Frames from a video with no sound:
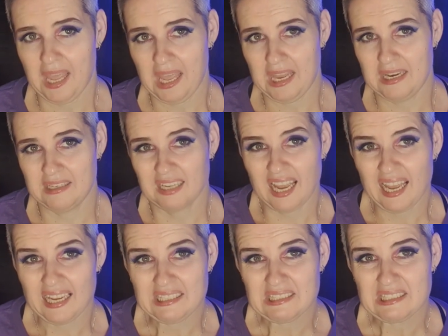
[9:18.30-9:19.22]
an
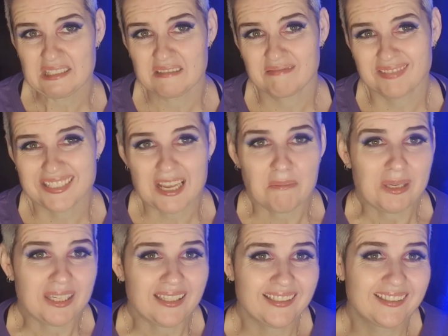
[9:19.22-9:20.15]
ace
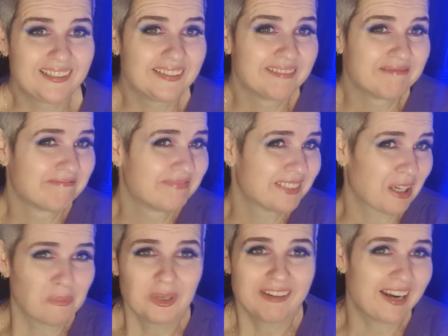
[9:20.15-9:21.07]
demi,
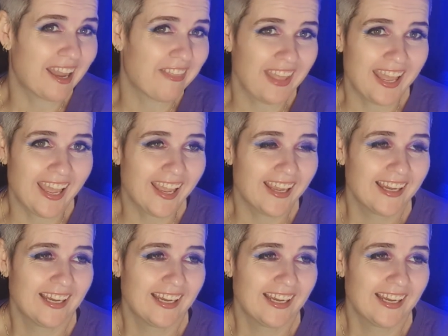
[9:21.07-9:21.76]
somewhere around there,